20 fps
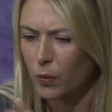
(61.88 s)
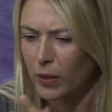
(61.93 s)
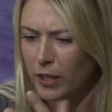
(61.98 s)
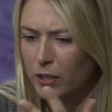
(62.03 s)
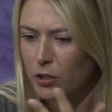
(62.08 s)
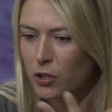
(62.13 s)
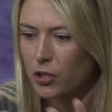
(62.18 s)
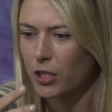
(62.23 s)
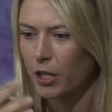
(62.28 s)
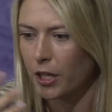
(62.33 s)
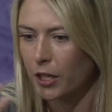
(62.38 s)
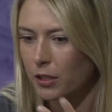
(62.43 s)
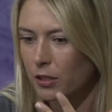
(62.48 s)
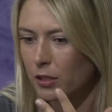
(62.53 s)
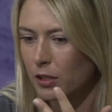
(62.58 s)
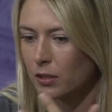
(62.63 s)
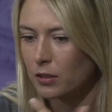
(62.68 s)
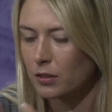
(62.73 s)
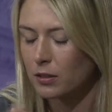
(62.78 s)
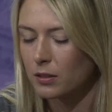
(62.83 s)
way it's changed
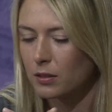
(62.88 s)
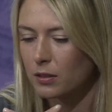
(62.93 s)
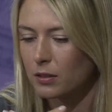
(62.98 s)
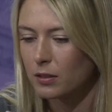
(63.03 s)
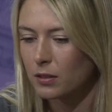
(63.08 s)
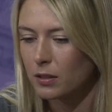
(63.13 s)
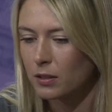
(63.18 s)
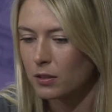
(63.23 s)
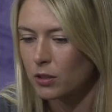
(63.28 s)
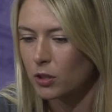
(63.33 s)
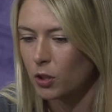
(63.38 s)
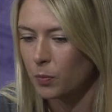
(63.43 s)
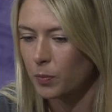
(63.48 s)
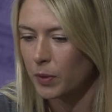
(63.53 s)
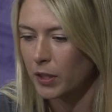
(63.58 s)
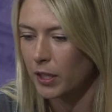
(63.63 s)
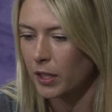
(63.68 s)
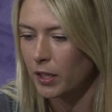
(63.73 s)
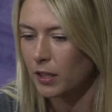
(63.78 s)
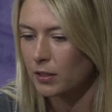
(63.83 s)
in so
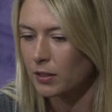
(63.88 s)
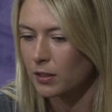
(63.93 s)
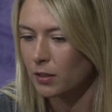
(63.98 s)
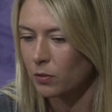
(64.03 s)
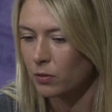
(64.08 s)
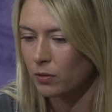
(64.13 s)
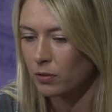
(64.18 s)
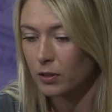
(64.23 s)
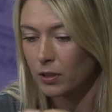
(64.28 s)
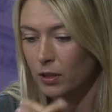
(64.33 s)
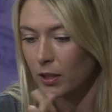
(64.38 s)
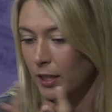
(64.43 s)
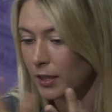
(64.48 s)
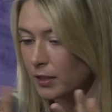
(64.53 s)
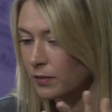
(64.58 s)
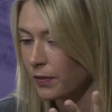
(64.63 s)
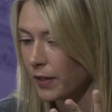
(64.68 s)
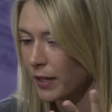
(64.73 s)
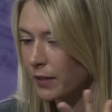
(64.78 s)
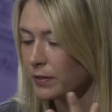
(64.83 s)
many years, that in the
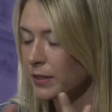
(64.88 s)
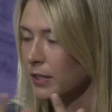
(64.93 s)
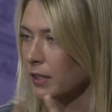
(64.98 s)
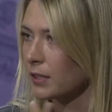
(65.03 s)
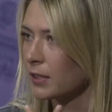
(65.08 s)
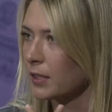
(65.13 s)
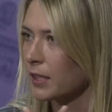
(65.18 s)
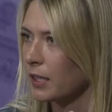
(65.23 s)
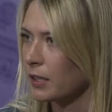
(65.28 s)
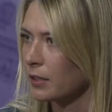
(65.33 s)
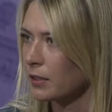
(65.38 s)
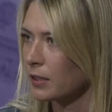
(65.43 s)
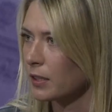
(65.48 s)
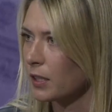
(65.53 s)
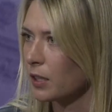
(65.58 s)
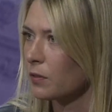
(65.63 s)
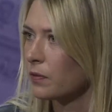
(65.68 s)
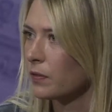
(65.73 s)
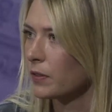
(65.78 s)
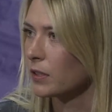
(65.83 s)
last 5-6 years, and
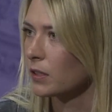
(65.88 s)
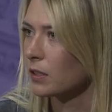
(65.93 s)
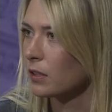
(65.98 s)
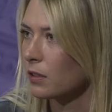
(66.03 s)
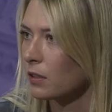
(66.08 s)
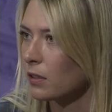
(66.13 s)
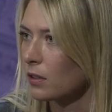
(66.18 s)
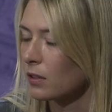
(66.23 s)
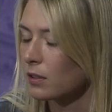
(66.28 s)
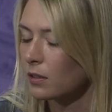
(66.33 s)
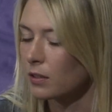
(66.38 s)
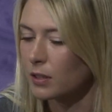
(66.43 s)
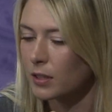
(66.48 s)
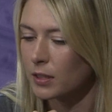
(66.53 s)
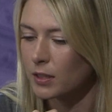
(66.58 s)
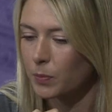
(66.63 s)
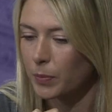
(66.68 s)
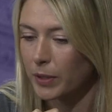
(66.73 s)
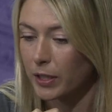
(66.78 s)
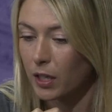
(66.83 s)
how physical
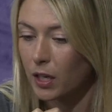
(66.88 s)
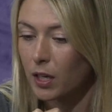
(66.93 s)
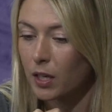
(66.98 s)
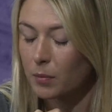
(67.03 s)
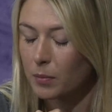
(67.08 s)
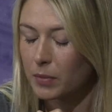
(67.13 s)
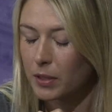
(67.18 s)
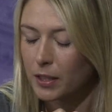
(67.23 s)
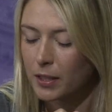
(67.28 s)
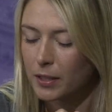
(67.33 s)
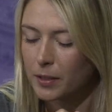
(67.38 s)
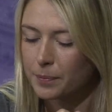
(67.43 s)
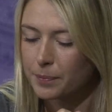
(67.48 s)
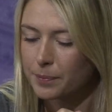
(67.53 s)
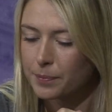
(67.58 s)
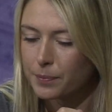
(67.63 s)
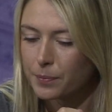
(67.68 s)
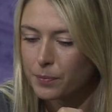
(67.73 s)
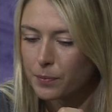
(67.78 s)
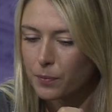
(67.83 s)
it's become.
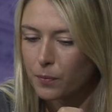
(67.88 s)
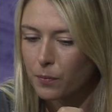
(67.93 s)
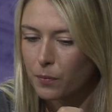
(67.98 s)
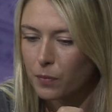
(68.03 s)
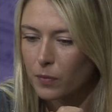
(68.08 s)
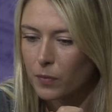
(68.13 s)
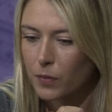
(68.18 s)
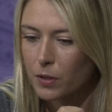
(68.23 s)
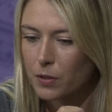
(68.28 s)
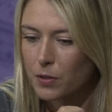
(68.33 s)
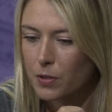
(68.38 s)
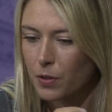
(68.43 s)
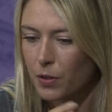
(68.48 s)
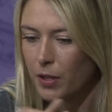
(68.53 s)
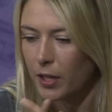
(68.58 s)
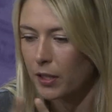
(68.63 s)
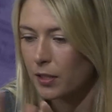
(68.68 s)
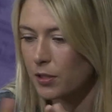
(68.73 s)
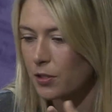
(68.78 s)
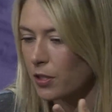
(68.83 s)
So
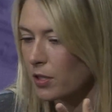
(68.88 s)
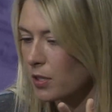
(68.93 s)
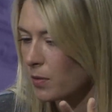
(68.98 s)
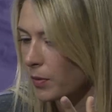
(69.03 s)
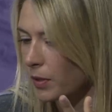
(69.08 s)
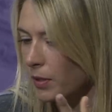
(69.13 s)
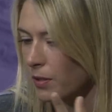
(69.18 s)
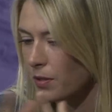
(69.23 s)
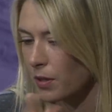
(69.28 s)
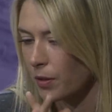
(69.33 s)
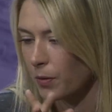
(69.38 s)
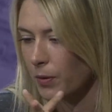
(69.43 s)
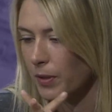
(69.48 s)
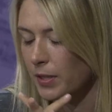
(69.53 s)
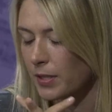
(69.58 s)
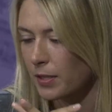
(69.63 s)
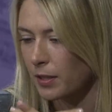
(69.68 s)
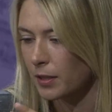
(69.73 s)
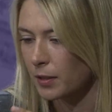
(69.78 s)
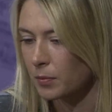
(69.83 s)
that adjustment's
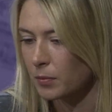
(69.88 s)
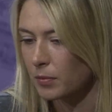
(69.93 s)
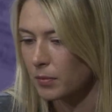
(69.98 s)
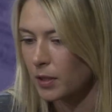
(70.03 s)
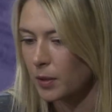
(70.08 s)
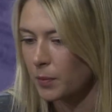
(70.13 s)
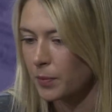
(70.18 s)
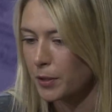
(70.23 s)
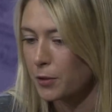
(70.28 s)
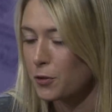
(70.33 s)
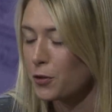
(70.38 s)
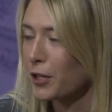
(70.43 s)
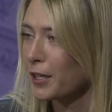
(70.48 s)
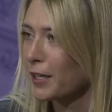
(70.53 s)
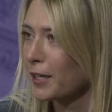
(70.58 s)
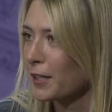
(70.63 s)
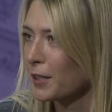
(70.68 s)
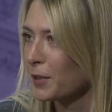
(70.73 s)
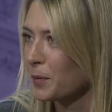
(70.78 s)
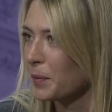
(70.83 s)
always a bit
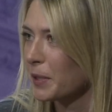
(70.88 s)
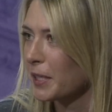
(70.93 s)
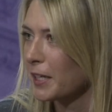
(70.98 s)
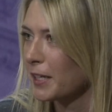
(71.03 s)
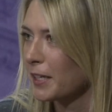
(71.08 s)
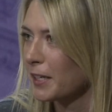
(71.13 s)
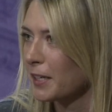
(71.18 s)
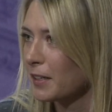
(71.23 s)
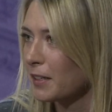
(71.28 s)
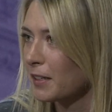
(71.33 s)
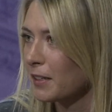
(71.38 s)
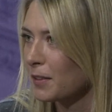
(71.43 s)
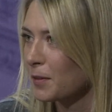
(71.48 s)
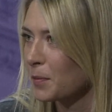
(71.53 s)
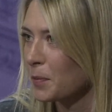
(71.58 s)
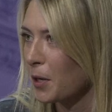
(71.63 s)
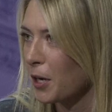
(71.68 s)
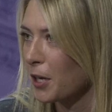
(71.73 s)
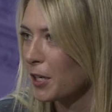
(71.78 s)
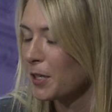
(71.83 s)
tricky in the beginning on the
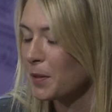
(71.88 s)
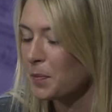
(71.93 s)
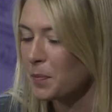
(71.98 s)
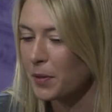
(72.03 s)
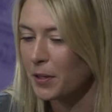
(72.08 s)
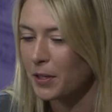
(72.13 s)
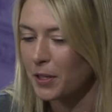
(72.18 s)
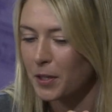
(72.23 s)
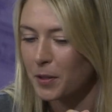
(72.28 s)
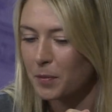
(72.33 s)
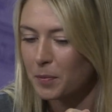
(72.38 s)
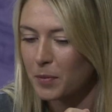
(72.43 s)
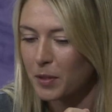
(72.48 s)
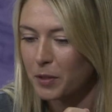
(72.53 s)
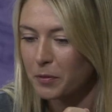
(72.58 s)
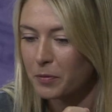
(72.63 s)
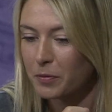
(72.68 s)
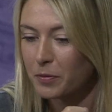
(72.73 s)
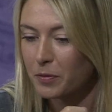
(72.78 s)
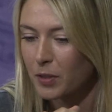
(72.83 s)
body, but
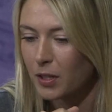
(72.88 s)
I've